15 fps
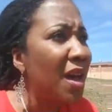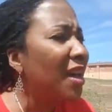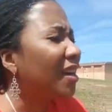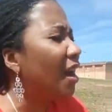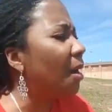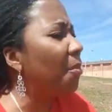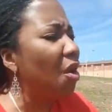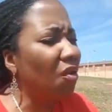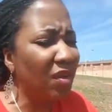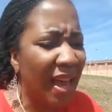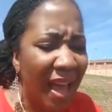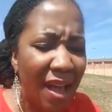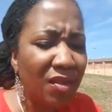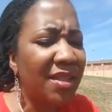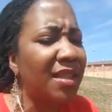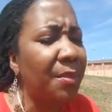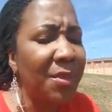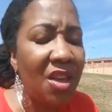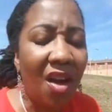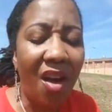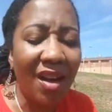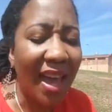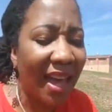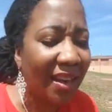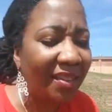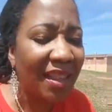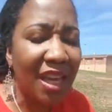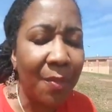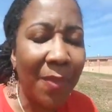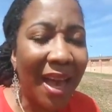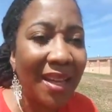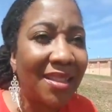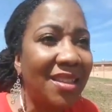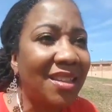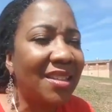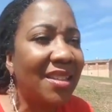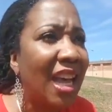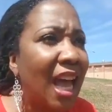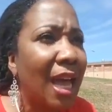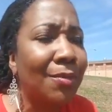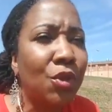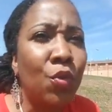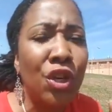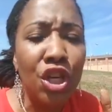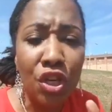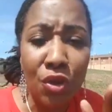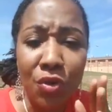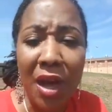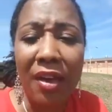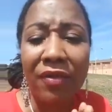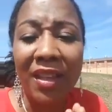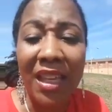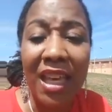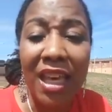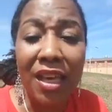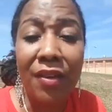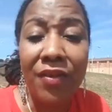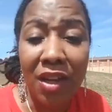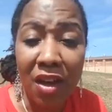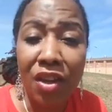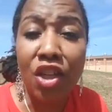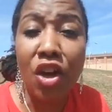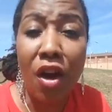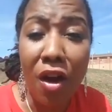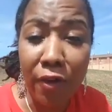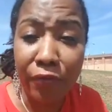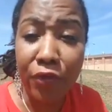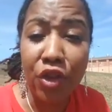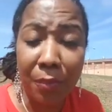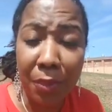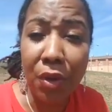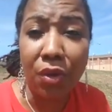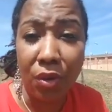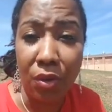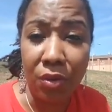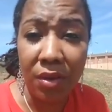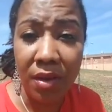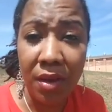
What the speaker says: Come on now, some of y'all got to think back to the times when you have lived uncomfortable.